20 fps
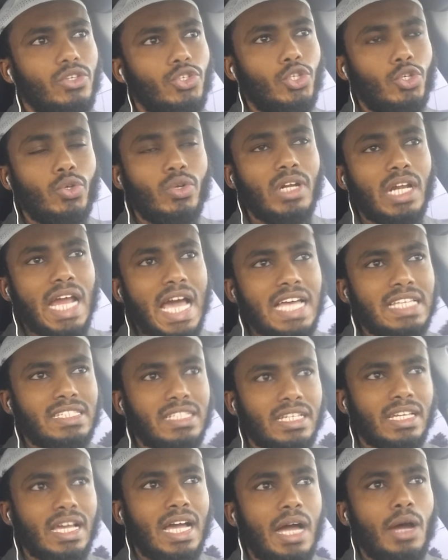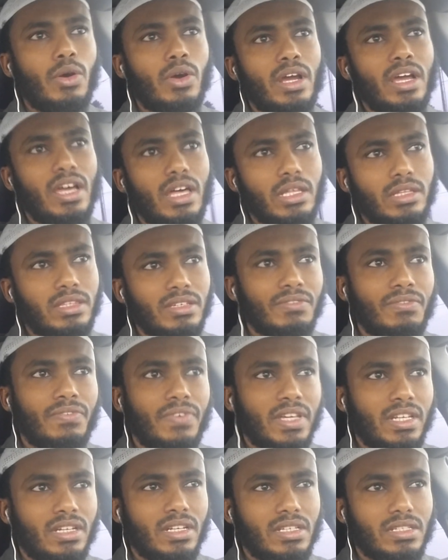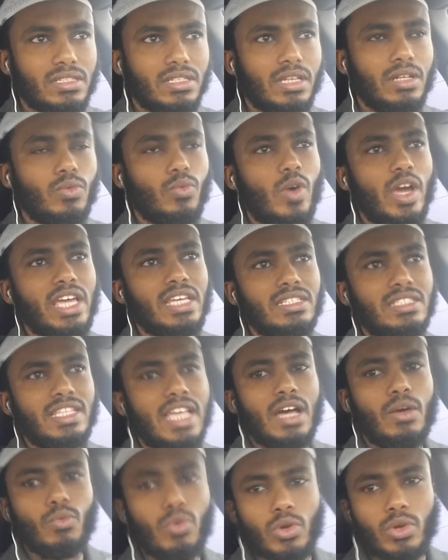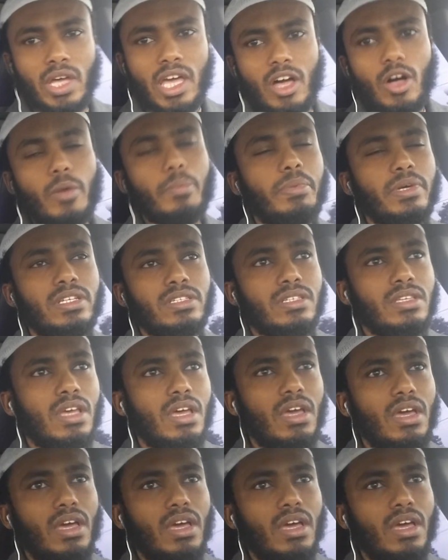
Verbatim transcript: utilizing our health and fitness in ways that will help us